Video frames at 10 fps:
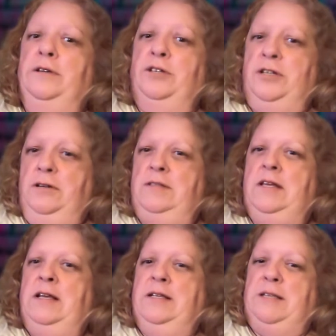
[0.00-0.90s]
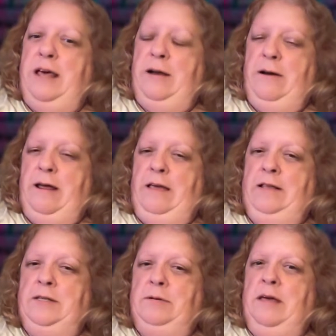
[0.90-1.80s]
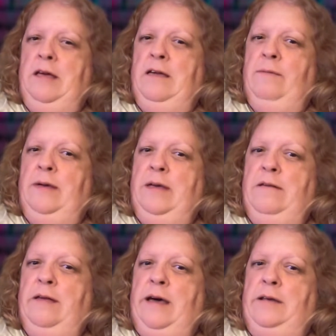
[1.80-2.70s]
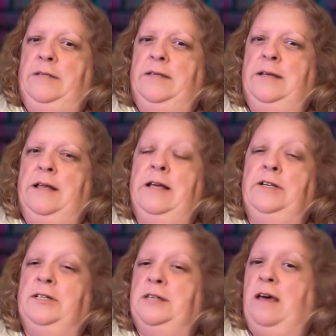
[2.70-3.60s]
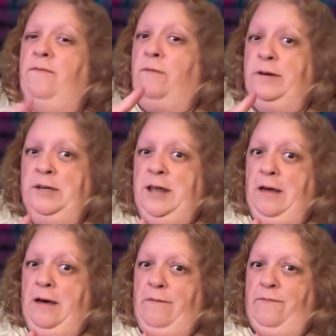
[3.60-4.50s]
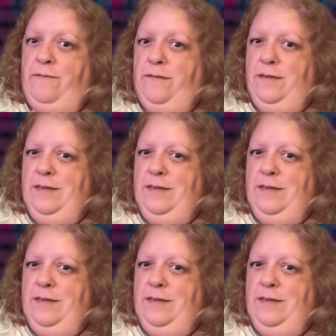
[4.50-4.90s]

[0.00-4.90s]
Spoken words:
Tuesday to Saturday this week, I'm going to be in class. And then I just have one day off.